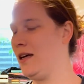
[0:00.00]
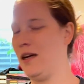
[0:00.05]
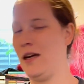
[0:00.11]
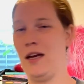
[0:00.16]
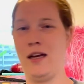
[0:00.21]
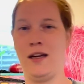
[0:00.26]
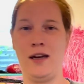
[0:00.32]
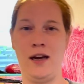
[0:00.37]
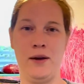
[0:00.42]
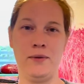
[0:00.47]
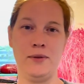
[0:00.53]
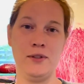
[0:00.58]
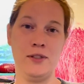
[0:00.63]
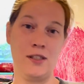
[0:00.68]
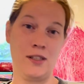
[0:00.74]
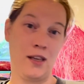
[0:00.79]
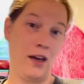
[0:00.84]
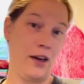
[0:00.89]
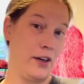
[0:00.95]
and I was
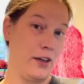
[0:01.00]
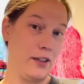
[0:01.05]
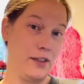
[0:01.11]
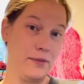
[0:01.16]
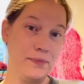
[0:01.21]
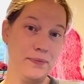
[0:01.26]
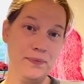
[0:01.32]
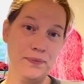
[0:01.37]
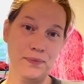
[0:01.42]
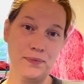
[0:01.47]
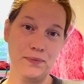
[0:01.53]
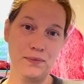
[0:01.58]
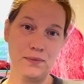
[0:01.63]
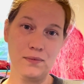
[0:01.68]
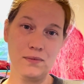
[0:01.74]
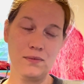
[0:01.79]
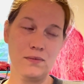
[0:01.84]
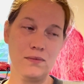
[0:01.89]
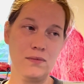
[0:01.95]
scared
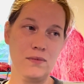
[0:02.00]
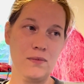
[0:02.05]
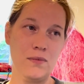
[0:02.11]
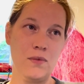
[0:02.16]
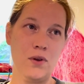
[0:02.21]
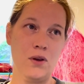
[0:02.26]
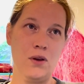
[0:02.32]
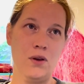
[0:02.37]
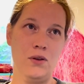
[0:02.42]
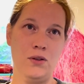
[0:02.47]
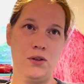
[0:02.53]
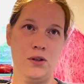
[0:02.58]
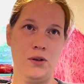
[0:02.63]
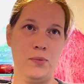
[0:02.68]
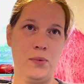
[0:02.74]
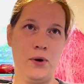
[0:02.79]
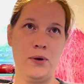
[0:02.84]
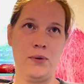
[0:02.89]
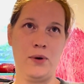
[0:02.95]
to the
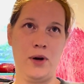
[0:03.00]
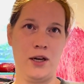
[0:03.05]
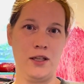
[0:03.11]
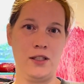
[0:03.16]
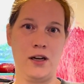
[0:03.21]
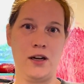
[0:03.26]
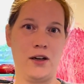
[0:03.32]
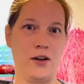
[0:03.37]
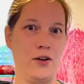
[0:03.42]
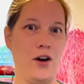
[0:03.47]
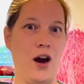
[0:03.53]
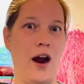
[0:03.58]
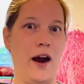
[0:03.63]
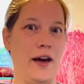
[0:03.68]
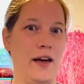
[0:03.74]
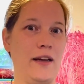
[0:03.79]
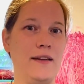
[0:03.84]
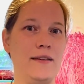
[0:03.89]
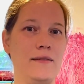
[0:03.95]
point where I started
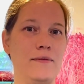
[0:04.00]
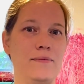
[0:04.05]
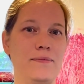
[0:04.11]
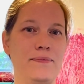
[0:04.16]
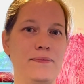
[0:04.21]
crying.